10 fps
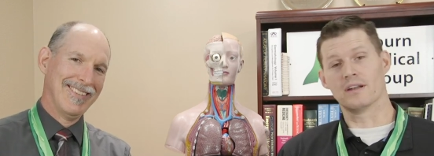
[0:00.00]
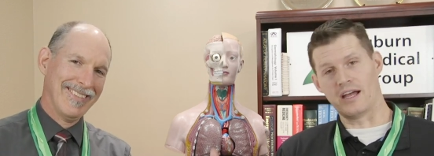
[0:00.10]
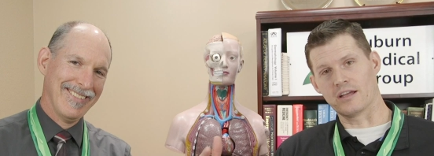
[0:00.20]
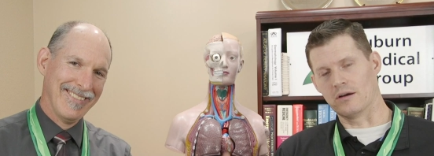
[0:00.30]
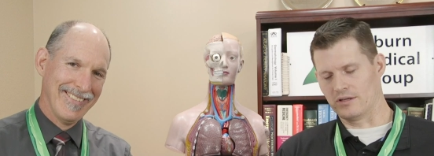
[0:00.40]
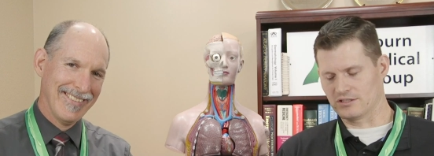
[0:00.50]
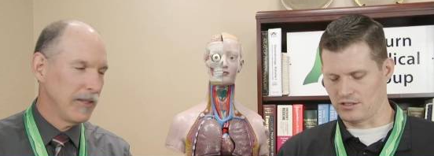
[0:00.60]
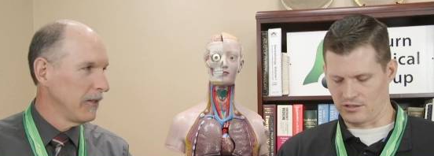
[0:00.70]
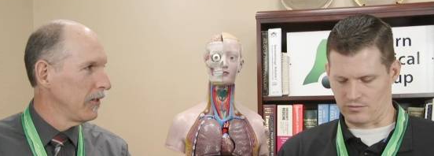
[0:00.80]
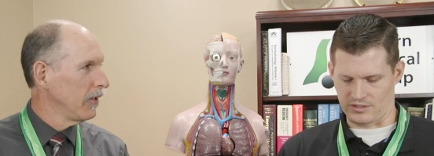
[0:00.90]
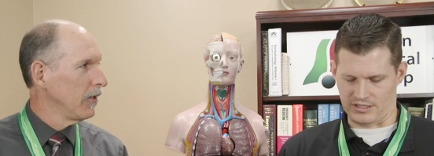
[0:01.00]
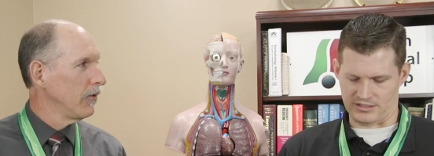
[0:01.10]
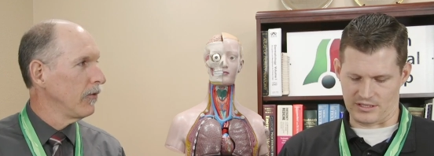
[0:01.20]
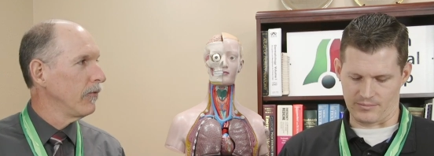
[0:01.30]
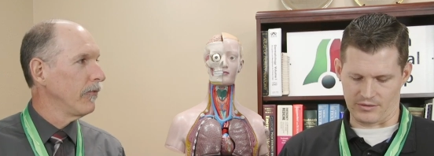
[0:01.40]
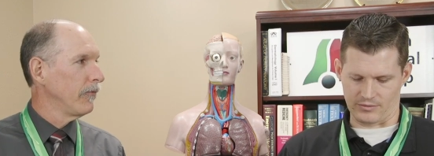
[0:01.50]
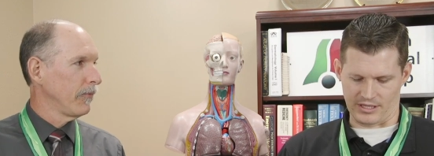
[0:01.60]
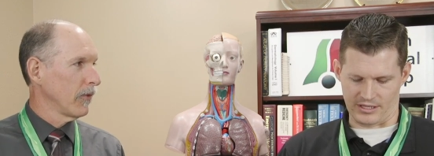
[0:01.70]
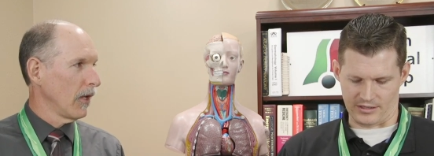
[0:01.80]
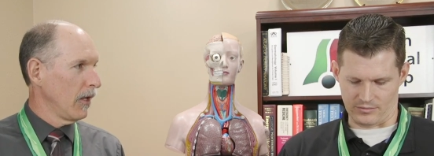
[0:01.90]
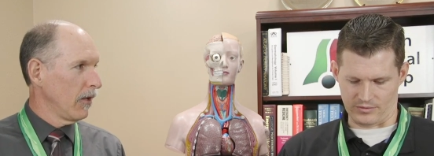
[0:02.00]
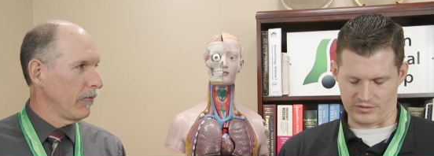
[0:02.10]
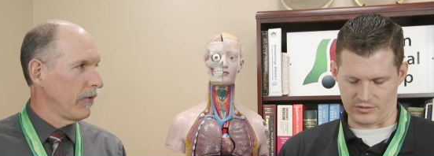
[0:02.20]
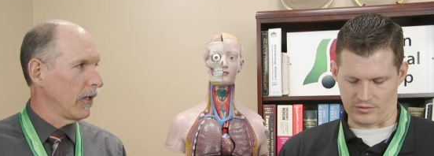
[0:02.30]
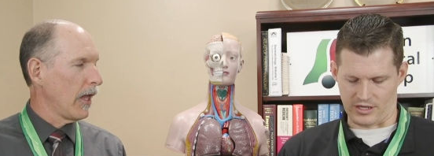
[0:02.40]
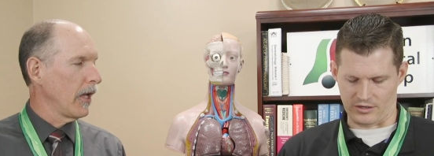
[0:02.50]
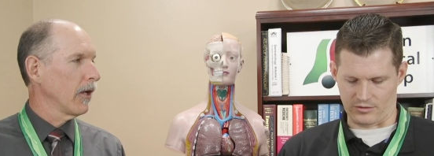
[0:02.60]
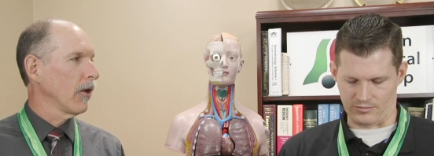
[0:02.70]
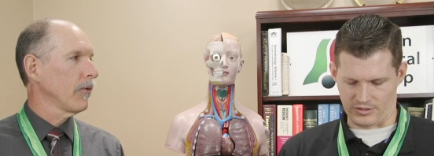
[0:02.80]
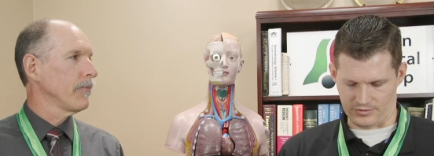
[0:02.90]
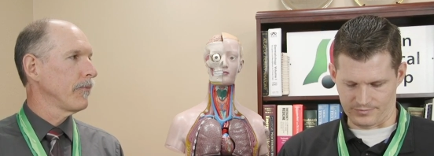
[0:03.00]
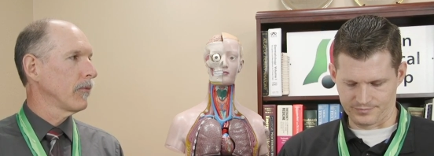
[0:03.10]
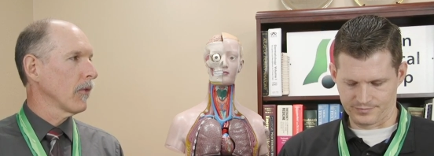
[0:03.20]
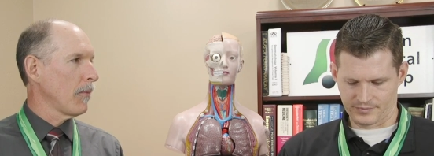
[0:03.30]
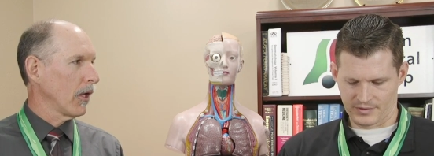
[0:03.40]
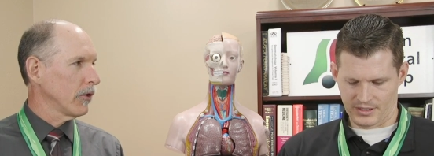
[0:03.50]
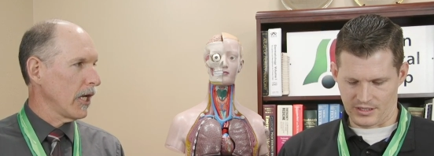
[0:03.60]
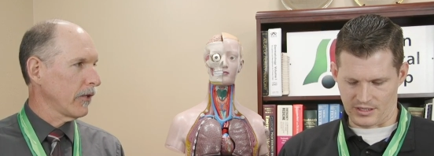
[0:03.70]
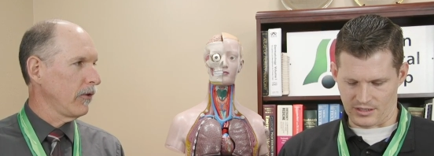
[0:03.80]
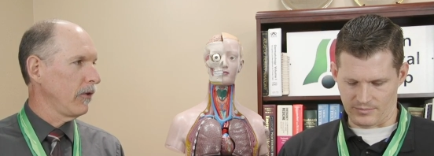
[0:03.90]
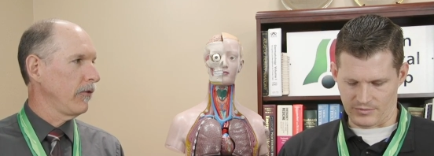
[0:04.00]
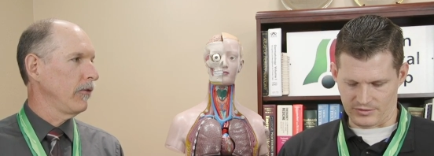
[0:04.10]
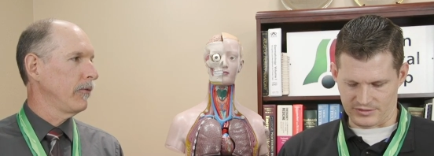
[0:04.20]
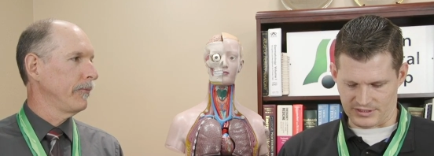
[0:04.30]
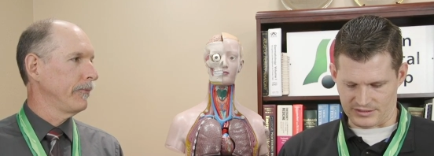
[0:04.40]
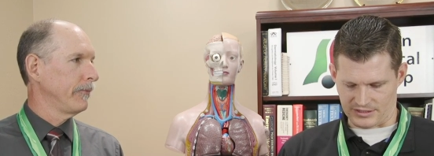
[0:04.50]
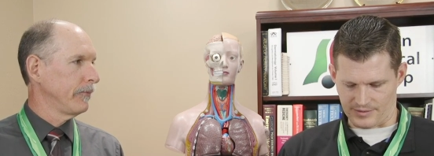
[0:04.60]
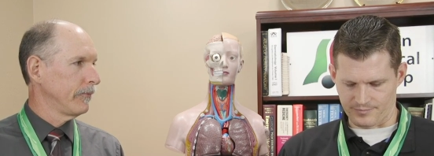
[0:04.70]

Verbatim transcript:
Speaker 1: vitiligo. There's another one that can be related to autoimmune. Michael Jackson disease. Coconut